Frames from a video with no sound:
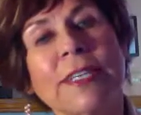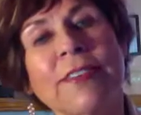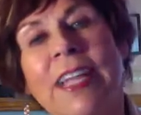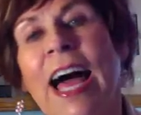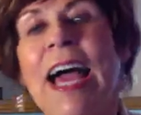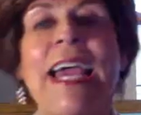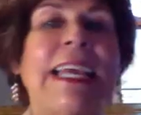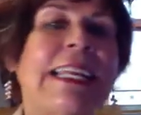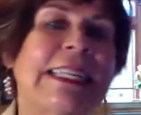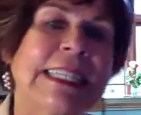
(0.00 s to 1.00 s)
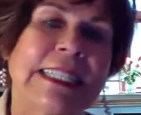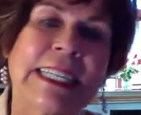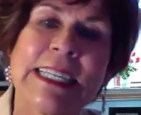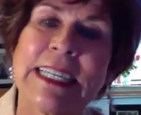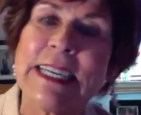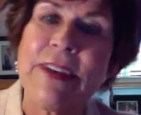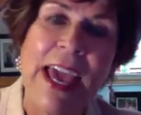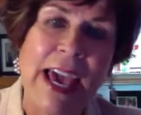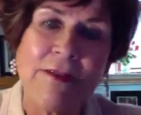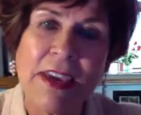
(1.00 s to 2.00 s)
leave a line, it doesn't leave a
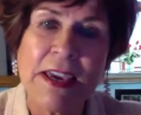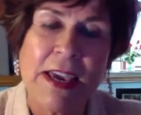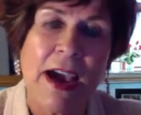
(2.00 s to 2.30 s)
heavy